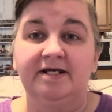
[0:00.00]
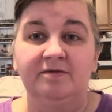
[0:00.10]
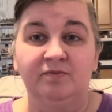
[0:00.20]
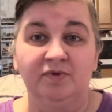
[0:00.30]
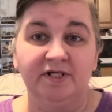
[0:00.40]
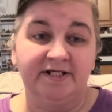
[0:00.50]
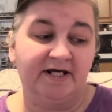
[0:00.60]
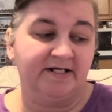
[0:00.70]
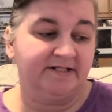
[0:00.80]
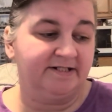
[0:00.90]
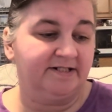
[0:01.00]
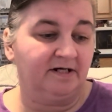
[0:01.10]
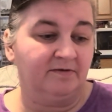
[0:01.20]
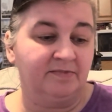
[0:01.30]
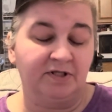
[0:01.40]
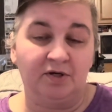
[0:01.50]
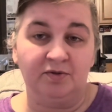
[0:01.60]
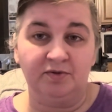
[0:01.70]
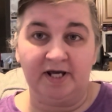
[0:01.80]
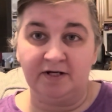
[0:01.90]
really nice.
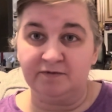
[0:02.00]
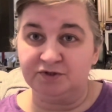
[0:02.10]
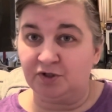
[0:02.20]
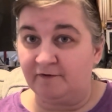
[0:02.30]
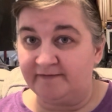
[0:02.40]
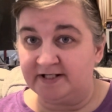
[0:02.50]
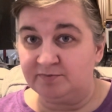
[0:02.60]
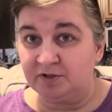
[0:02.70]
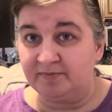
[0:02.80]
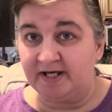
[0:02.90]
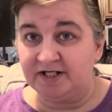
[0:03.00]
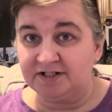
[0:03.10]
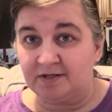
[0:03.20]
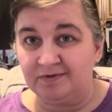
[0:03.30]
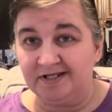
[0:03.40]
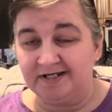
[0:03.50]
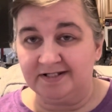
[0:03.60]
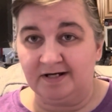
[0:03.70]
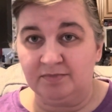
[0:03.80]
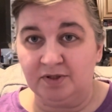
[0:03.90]
Go head over to her Facebook page. I will link it
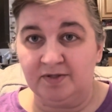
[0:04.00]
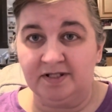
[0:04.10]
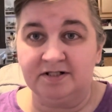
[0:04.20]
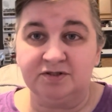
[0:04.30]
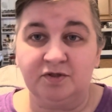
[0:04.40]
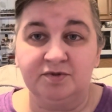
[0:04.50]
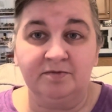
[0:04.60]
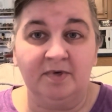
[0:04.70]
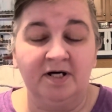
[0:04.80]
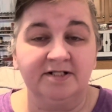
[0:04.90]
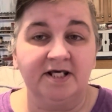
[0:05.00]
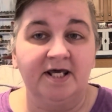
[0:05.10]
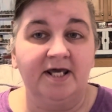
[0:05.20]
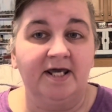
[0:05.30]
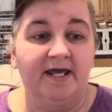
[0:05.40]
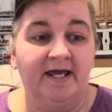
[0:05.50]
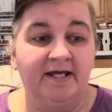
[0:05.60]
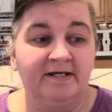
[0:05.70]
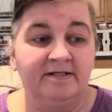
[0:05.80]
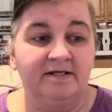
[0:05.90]
down below in the description box.
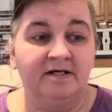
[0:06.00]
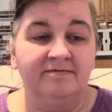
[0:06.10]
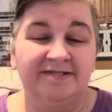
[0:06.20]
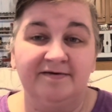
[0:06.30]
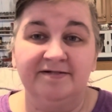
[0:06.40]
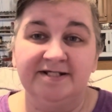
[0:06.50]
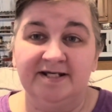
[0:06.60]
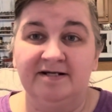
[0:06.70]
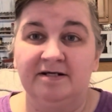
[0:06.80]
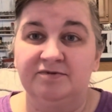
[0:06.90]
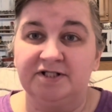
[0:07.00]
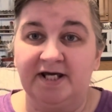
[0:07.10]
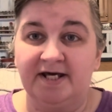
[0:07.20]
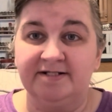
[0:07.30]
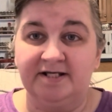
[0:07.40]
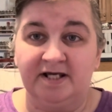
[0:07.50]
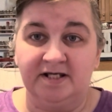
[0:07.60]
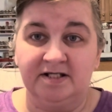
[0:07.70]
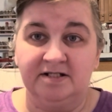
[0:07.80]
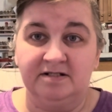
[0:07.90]
And definitely sign up. She has
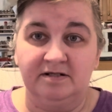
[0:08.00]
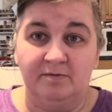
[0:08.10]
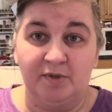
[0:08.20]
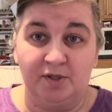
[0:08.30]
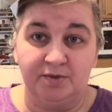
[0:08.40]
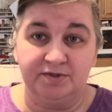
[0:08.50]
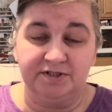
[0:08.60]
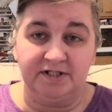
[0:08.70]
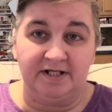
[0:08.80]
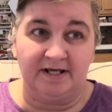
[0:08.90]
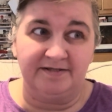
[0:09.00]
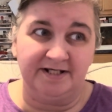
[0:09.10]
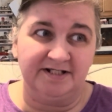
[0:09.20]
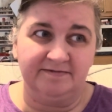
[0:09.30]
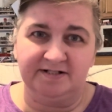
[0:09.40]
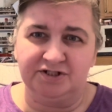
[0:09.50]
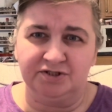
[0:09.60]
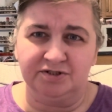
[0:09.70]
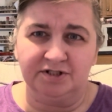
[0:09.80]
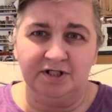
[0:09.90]
a post, and I think it's
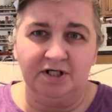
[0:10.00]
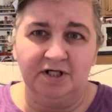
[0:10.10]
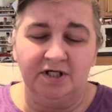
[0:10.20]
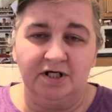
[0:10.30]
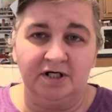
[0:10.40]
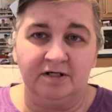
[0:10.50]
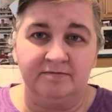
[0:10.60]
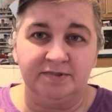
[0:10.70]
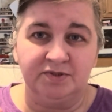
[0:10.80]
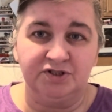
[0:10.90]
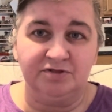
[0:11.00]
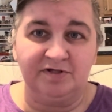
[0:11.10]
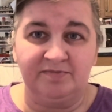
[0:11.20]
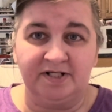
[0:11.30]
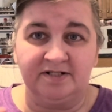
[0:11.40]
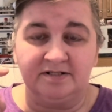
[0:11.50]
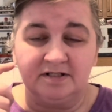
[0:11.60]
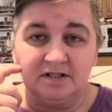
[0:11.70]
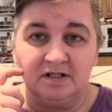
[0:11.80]
featured. So it should be pinned.